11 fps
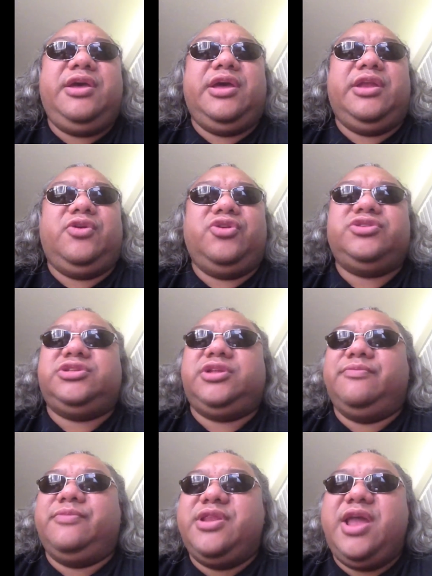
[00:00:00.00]
and urge
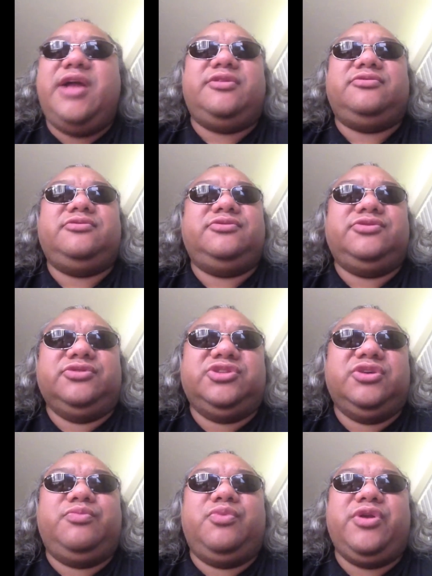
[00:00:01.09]
them not to
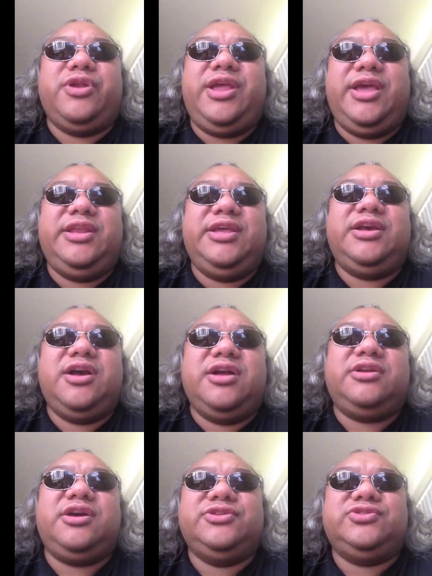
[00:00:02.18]
support any
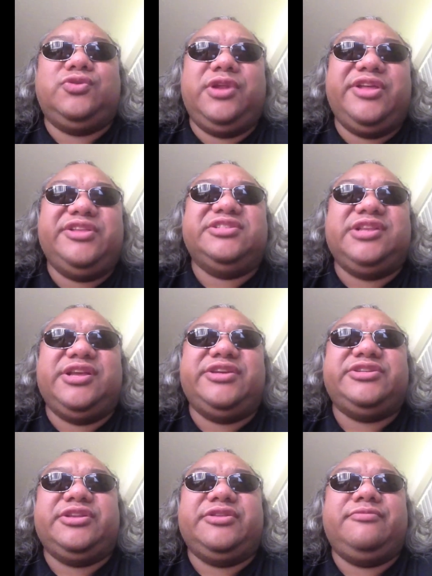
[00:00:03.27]
gun control legislation.